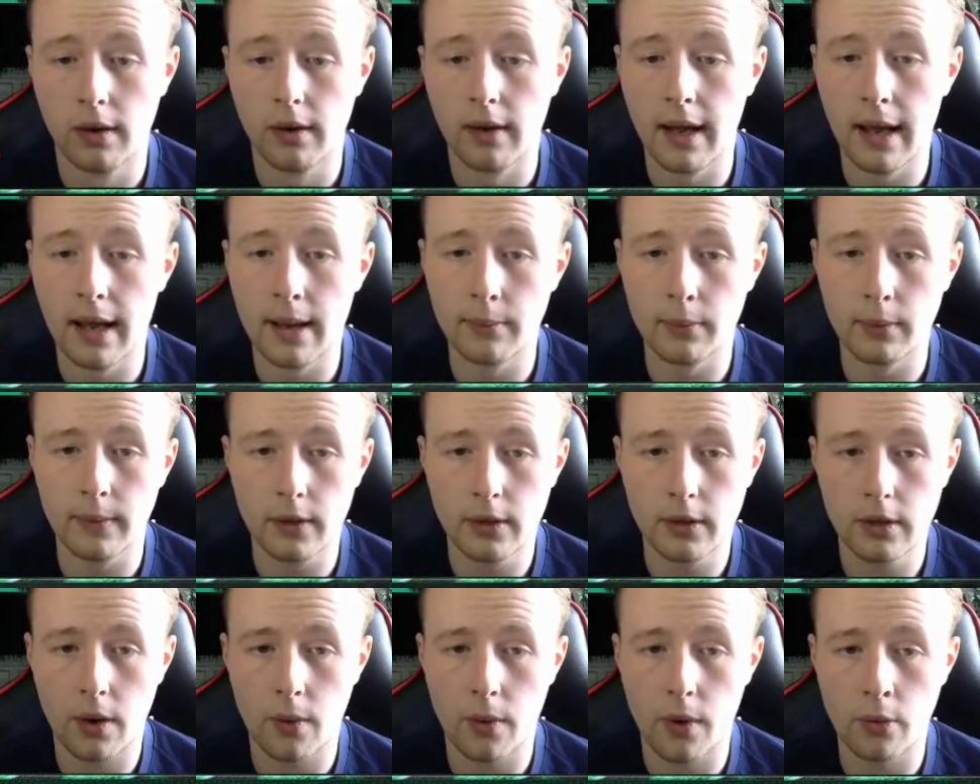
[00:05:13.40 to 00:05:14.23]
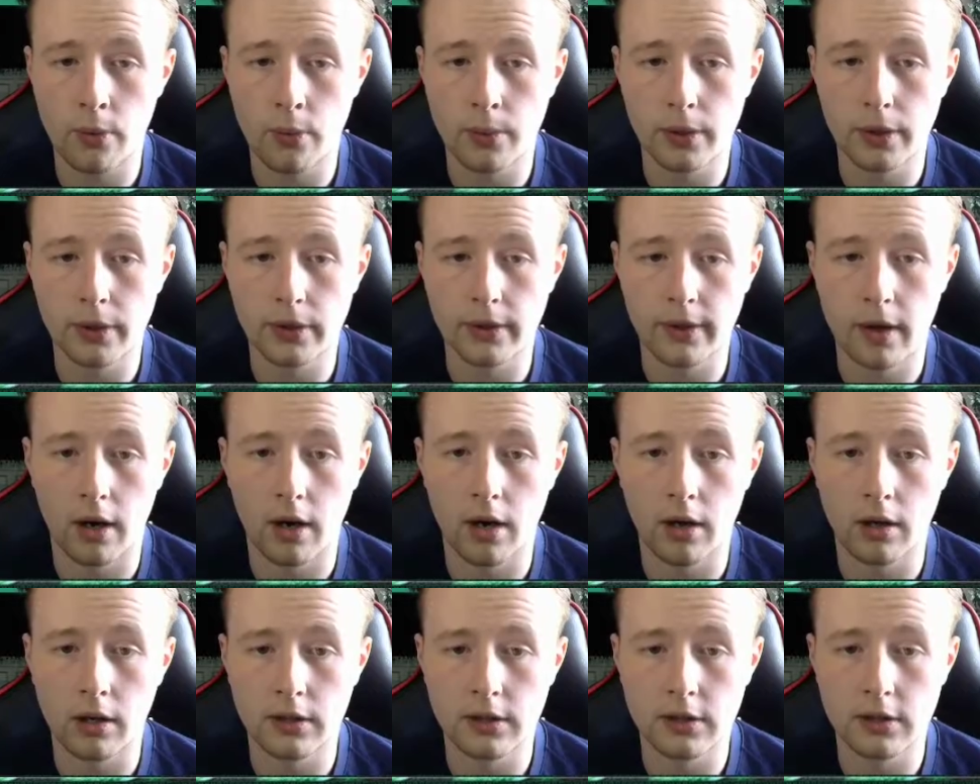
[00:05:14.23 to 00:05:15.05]
And we will go open
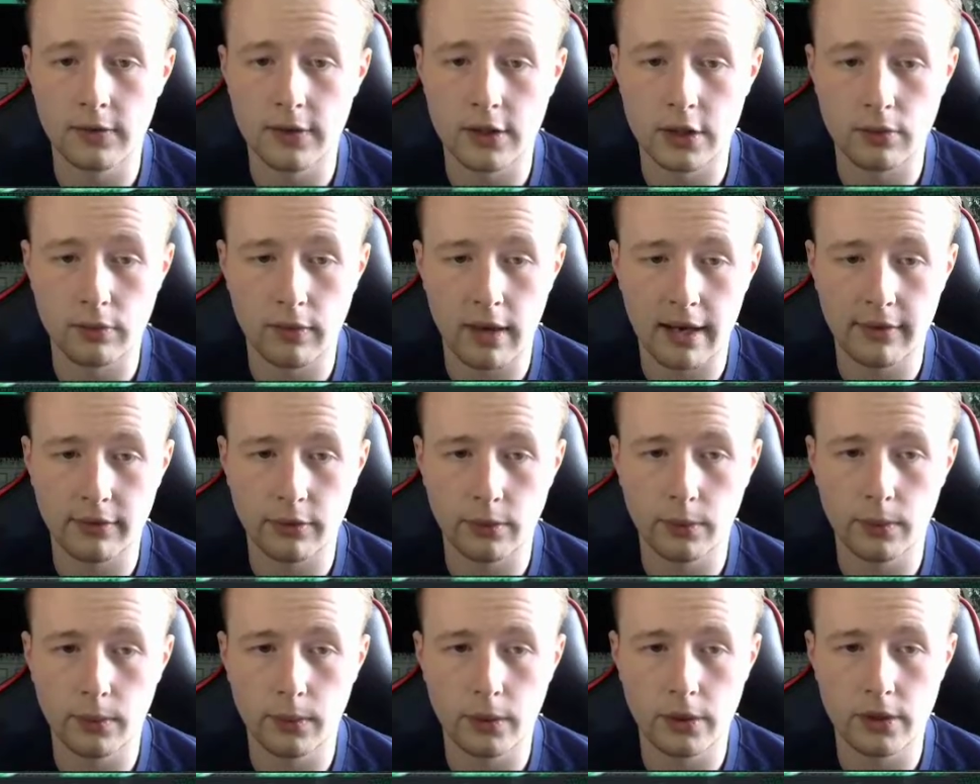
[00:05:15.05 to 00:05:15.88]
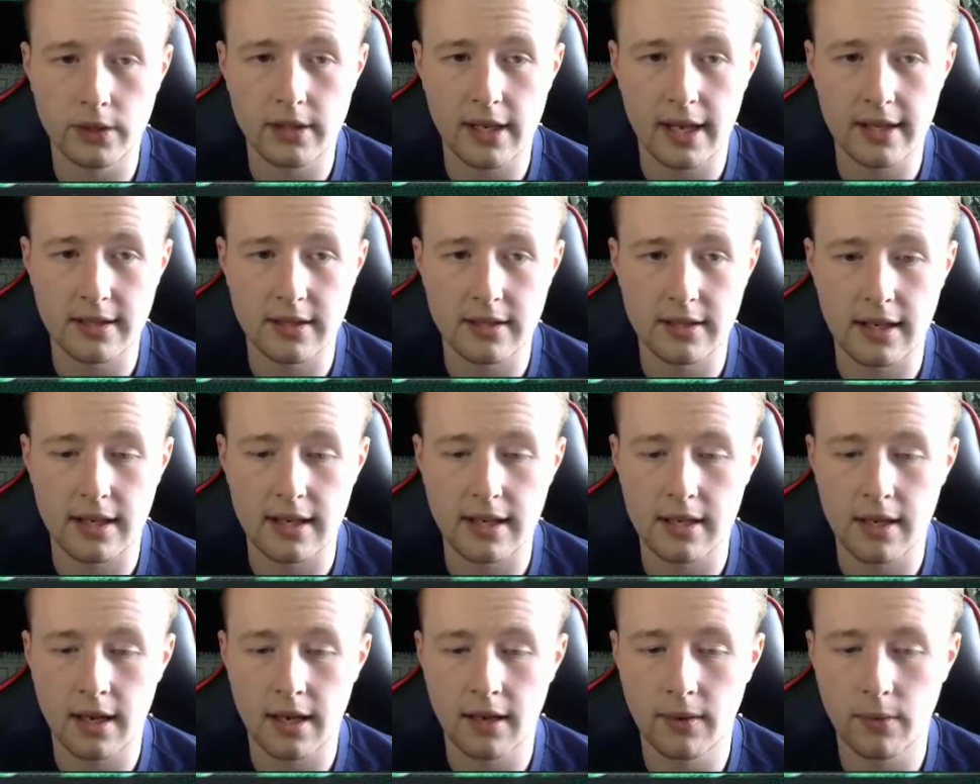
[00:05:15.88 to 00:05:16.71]
our division rival rewards. As I say,
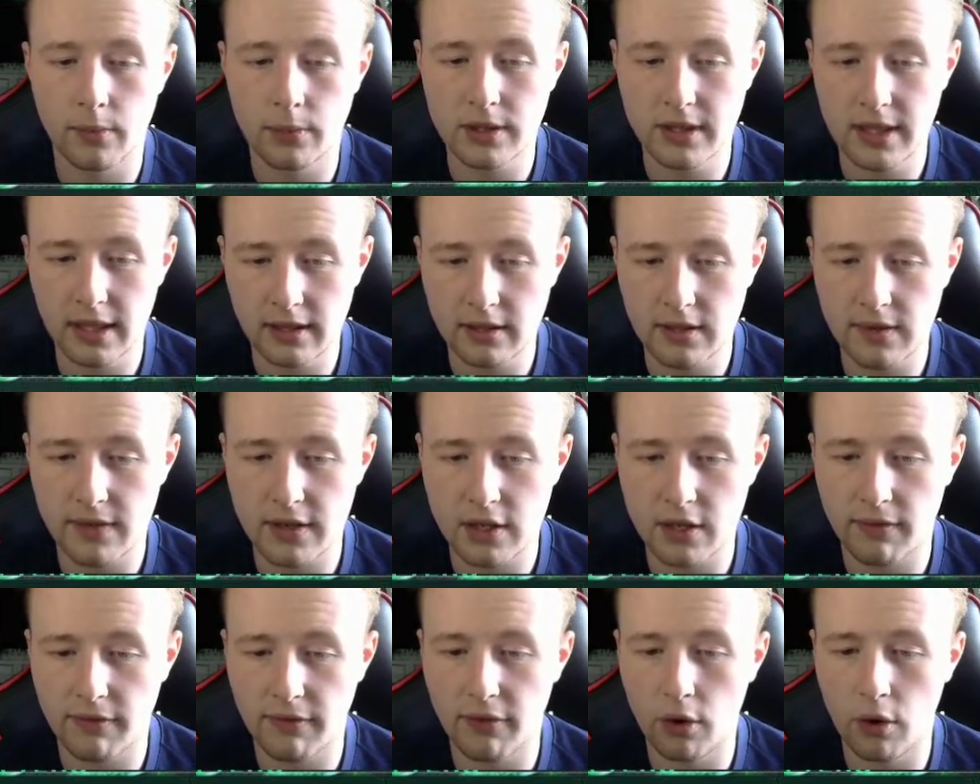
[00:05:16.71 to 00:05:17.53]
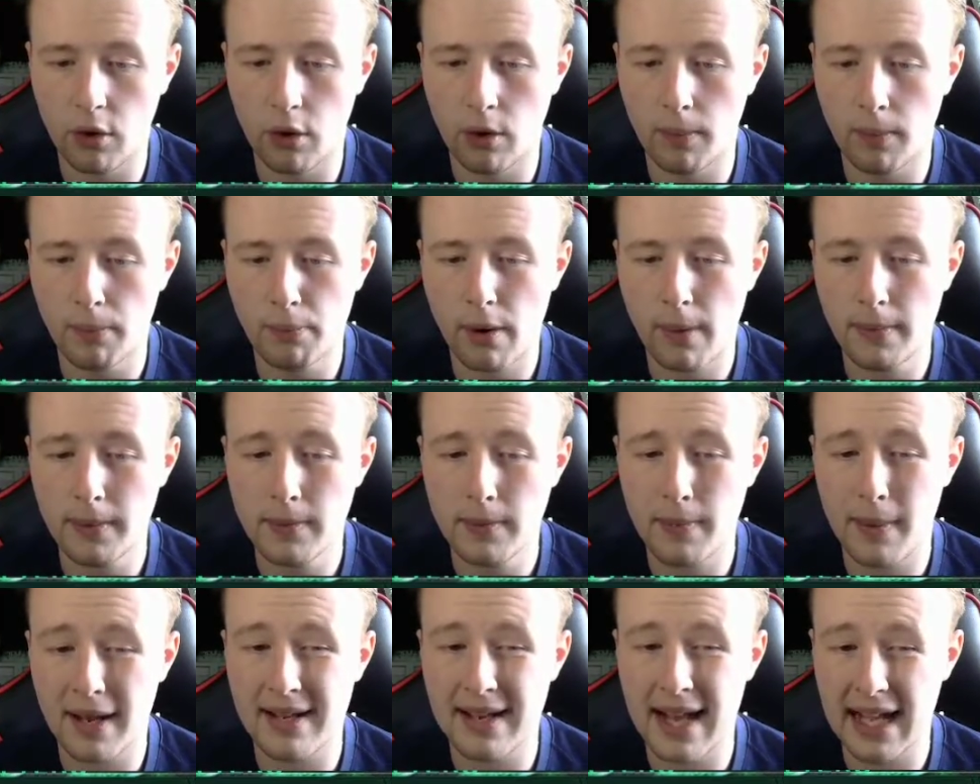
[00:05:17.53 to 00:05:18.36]
we're still in Division 4. Probably
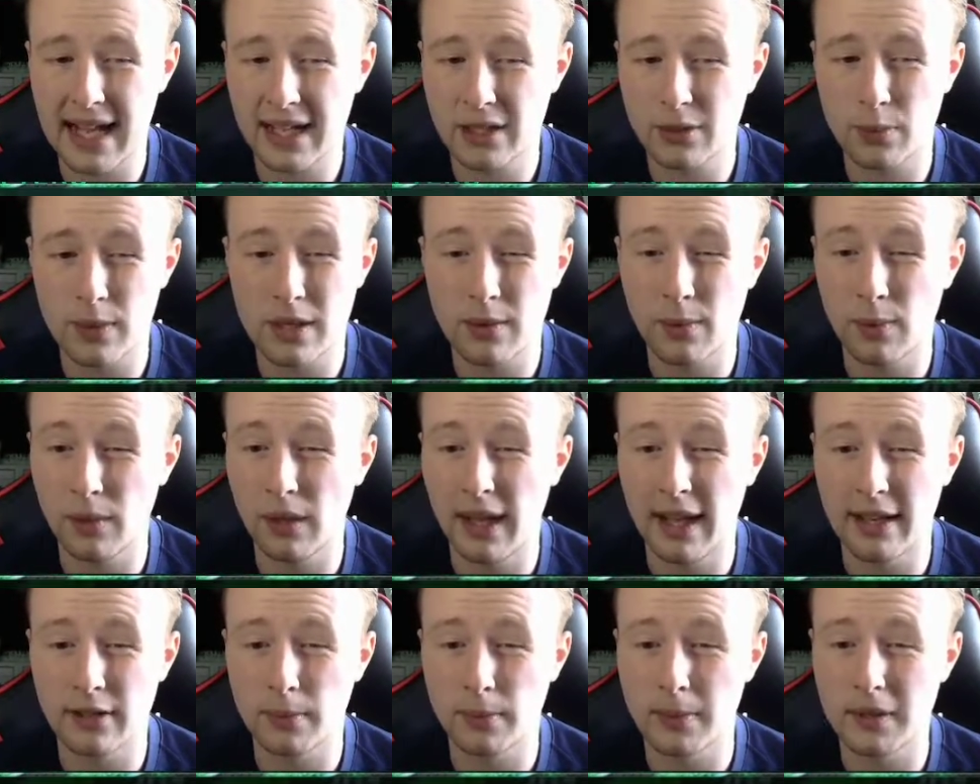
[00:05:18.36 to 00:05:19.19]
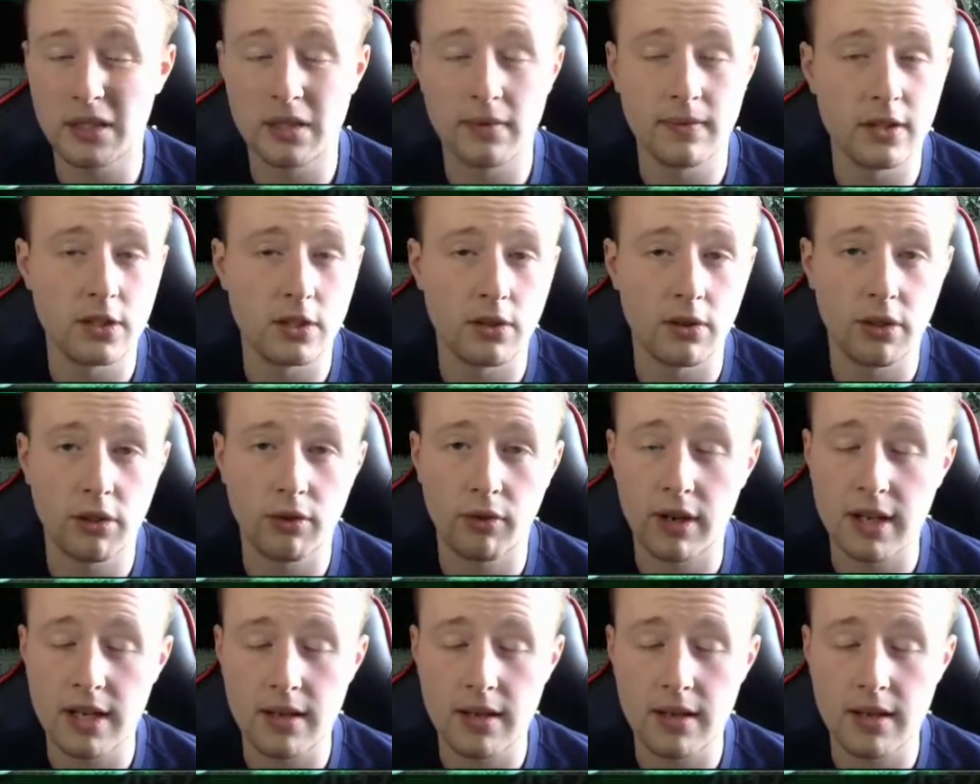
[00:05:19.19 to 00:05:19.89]
by next week, we'll end up in Division 3